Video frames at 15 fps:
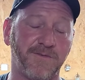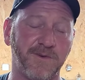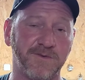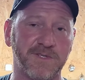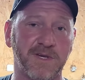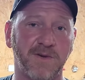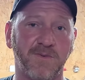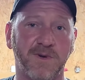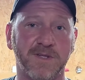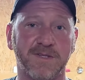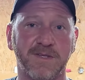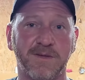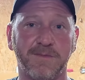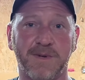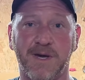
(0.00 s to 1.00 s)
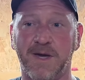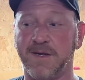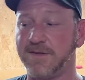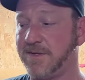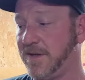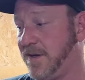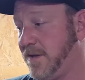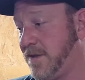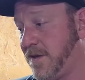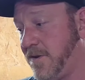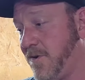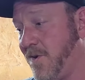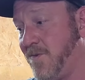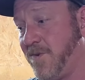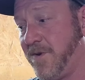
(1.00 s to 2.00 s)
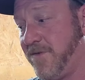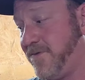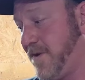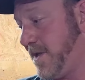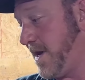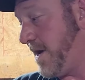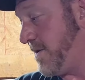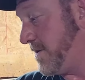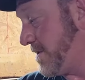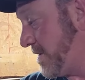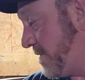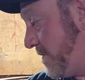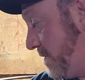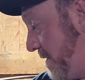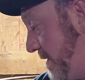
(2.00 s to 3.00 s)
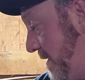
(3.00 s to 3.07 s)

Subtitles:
if you've seen what's in the box, yeah, the hardware fell out. So